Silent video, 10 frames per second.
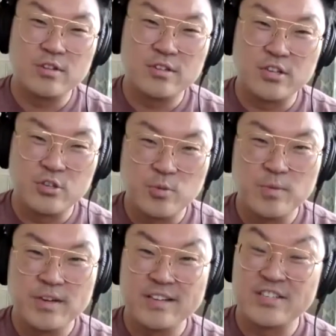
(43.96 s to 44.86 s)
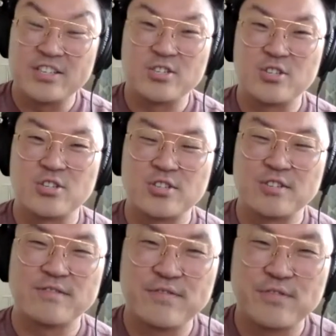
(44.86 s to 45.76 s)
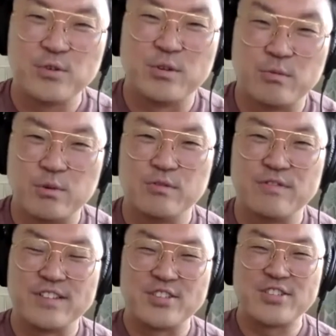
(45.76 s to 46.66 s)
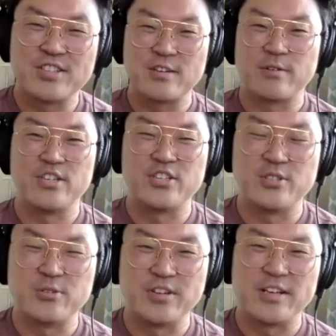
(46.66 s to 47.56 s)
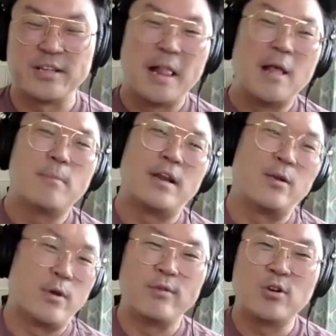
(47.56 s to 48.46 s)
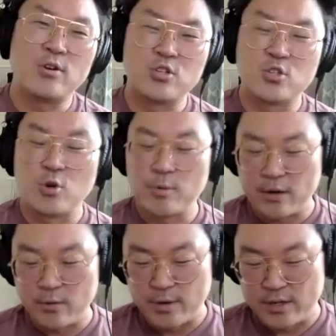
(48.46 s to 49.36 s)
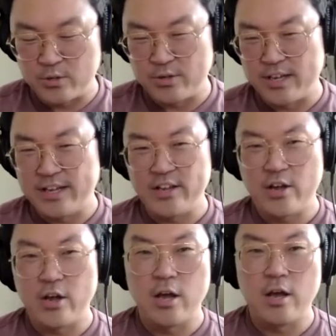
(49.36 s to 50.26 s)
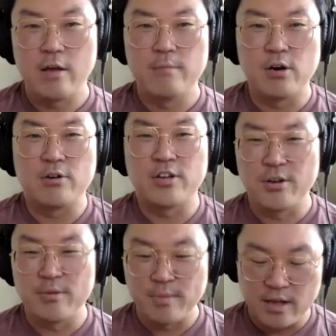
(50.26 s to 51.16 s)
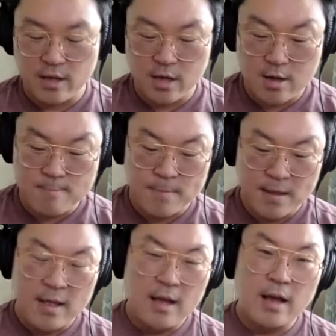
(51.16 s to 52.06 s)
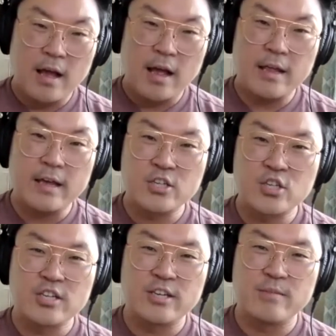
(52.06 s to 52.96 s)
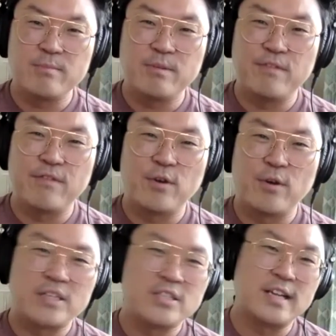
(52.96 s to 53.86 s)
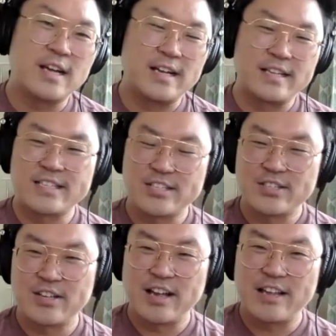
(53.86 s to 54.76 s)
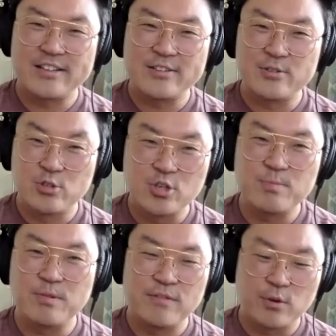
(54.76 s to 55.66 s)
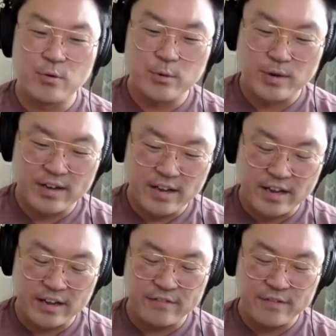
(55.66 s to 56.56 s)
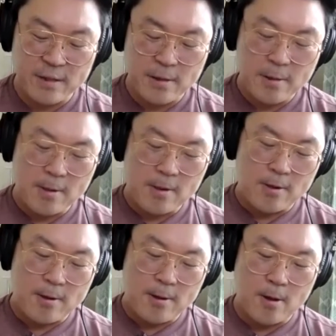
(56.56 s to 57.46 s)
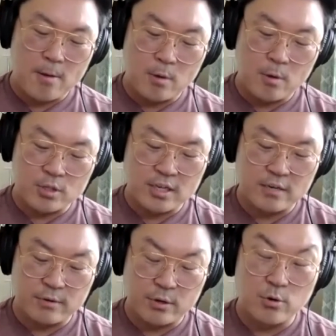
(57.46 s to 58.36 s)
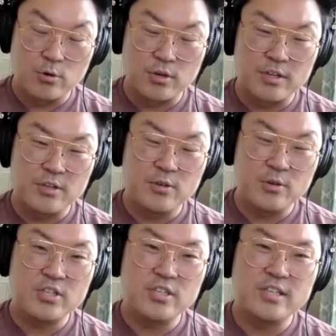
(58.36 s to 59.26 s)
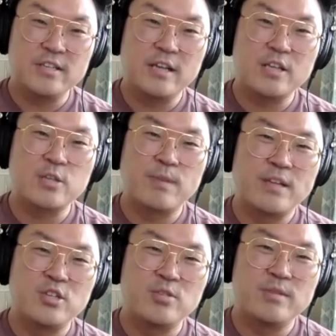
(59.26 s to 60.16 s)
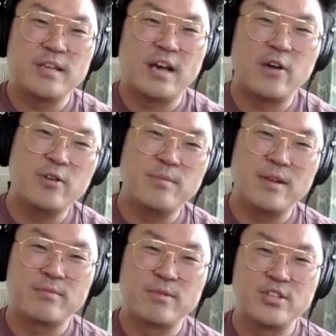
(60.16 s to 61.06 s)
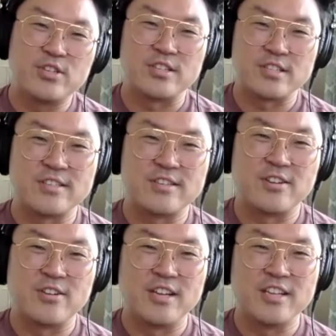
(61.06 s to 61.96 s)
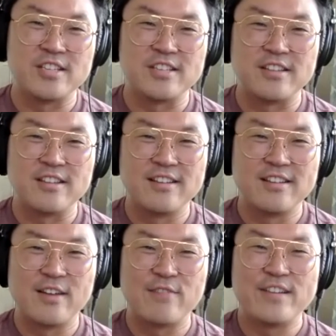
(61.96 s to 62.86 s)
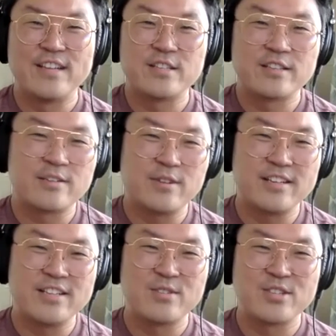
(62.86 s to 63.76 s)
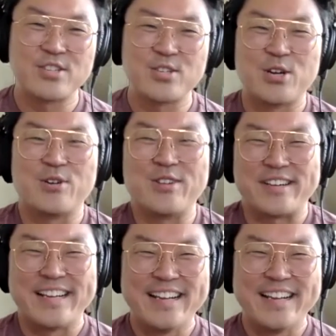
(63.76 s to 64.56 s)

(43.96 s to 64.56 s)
the humidity is just through the roof. It's crazy today. Yeah. But anyway, we're not going to talk about the weather today. Uh, Malcolm, um, I actually, before I start, I just before we went live uh, or started recording, you actually explained to me how you met Richard on LinkedIn. I think that's oh. quite an interesting story.